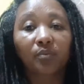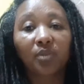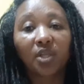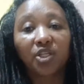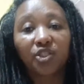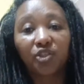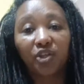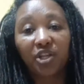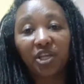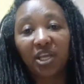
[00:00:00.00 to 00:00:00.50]

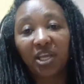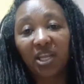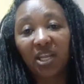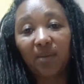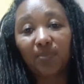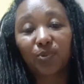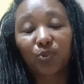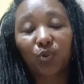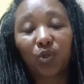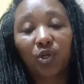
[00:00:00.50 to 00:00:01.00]
So the
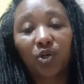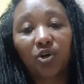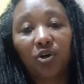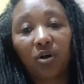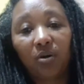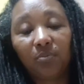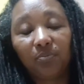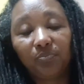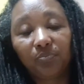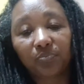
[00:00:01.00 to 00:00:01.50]
guineps will
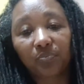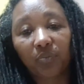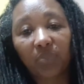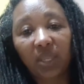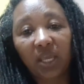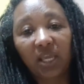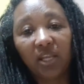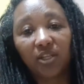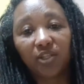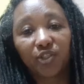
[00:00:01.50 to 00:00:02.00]
come
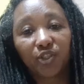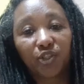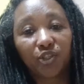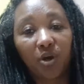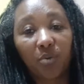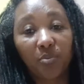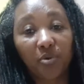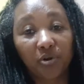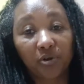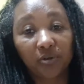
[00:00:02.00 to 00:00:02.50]
in the
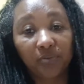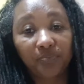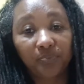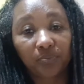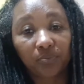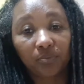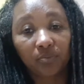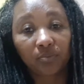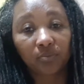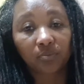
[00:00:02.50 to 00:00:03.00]
summer.
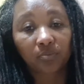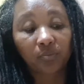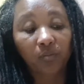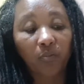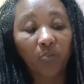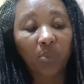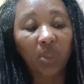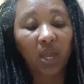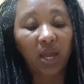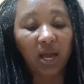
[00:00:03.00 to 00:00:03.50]

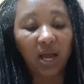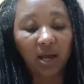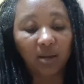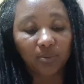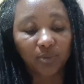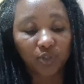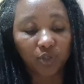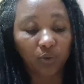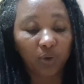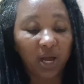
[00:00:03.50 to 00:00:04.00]

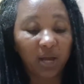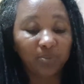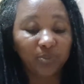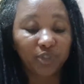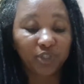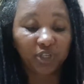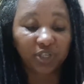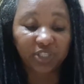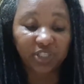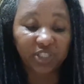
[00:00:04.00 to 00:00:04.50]
So I'm
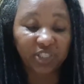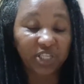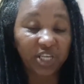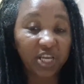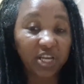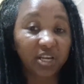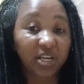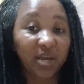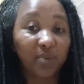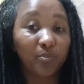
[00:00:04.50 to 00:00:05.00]
just
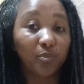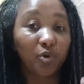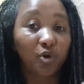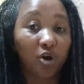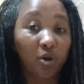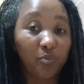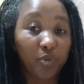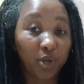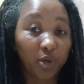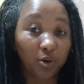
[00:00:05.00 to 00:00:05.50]
seeing them
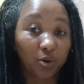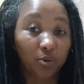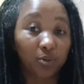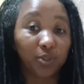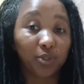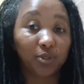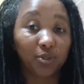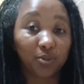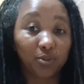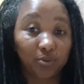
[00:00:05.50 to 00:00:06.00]
coming out
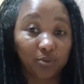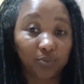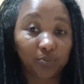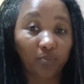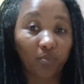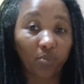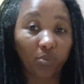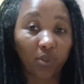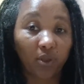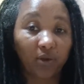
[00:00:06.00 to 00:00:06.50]
now.
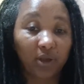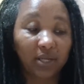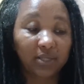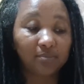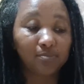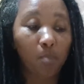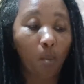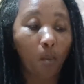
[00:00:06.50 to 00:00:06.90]
Right?